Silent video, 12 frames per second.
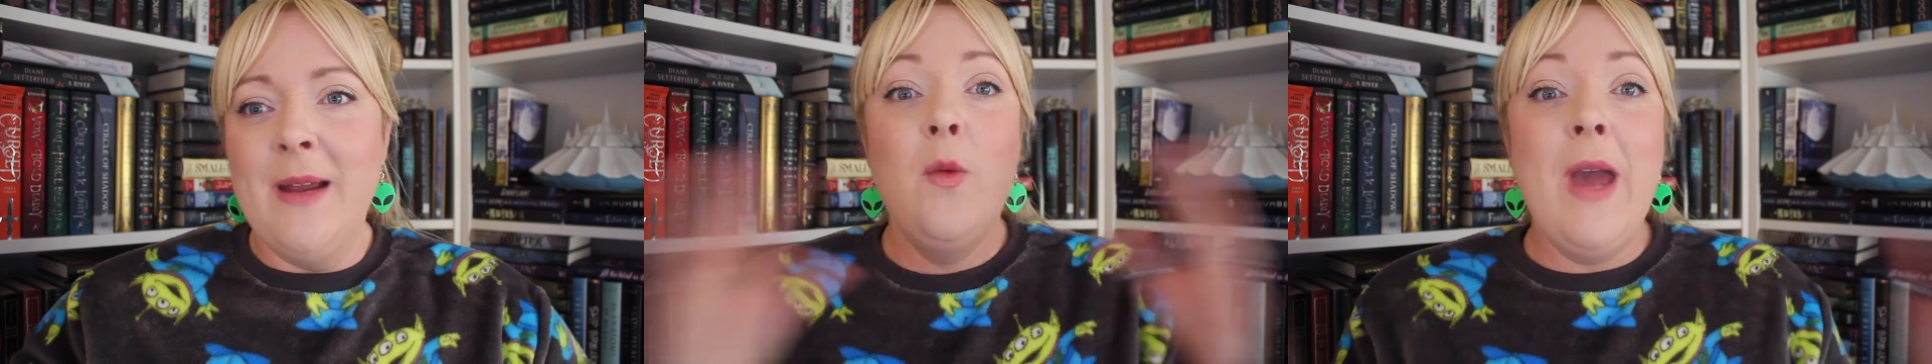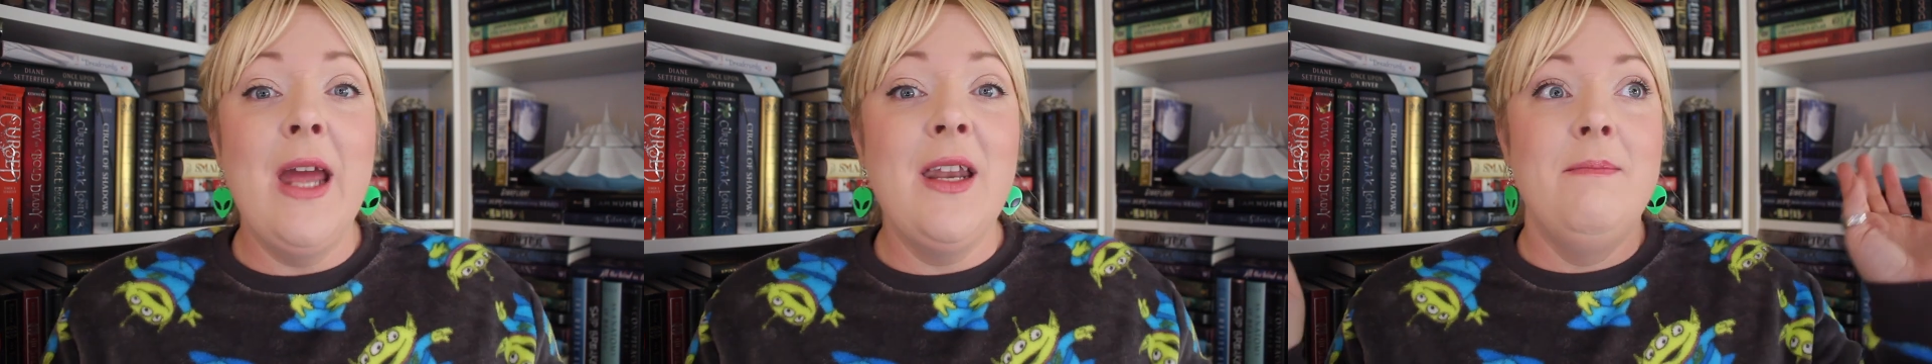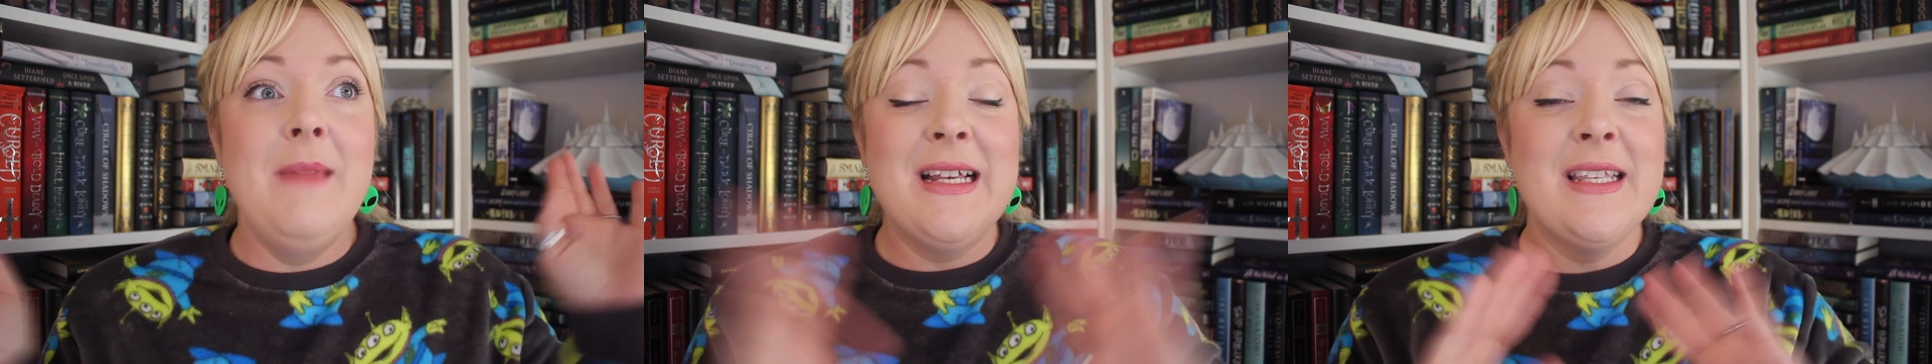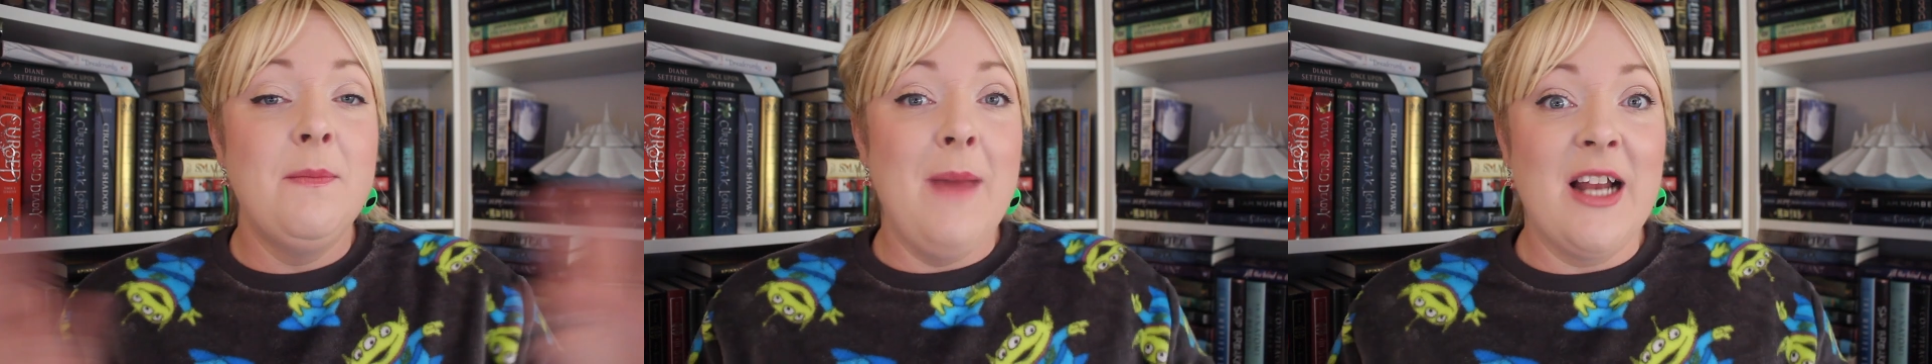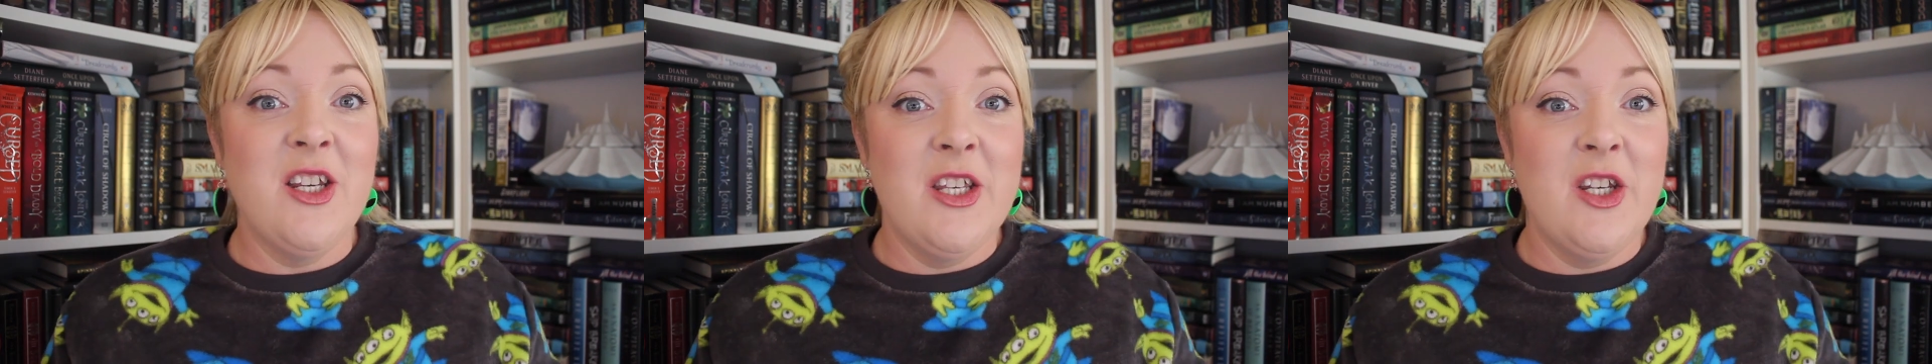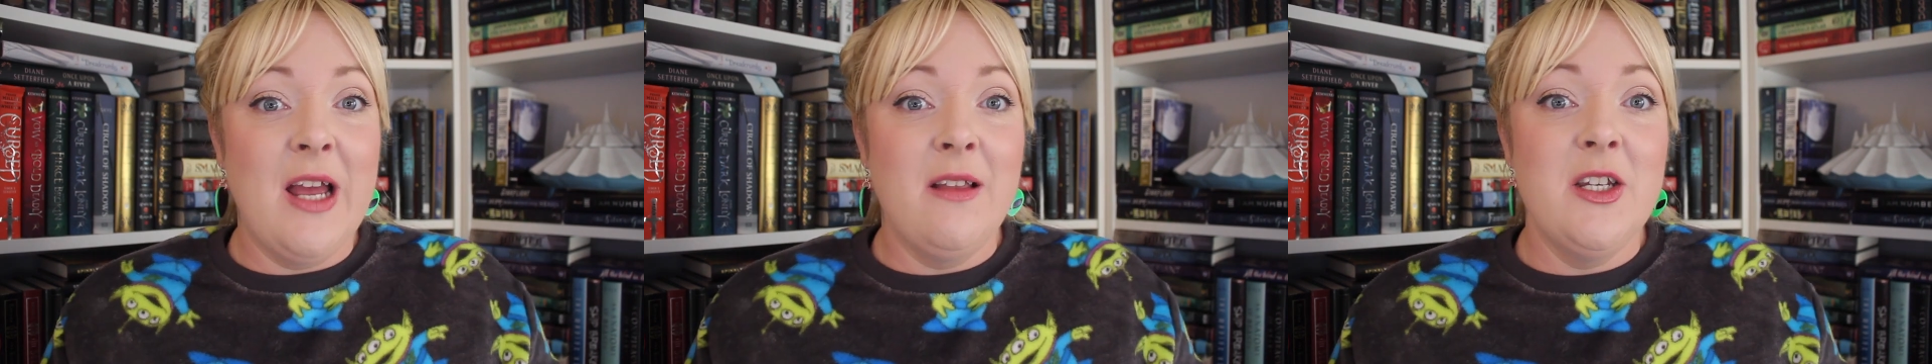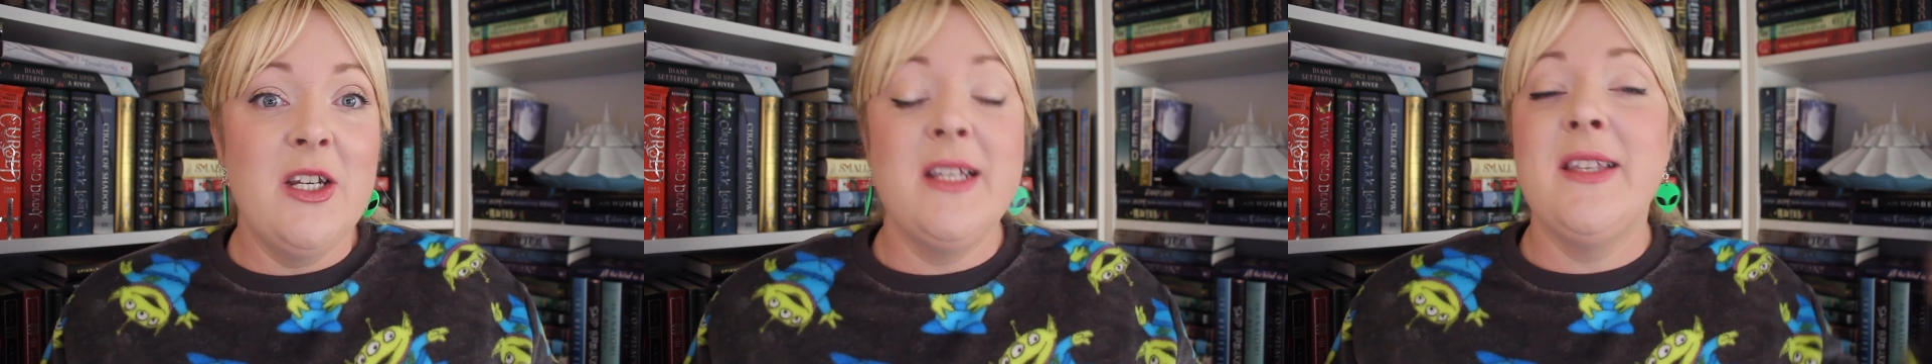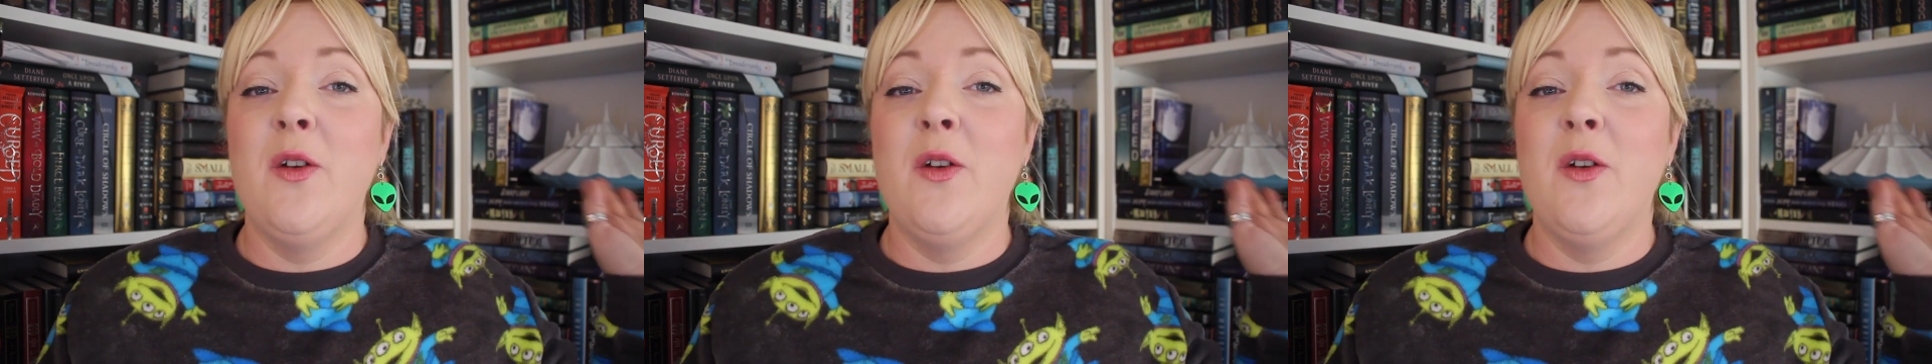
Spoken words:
You can mix and match the challenges.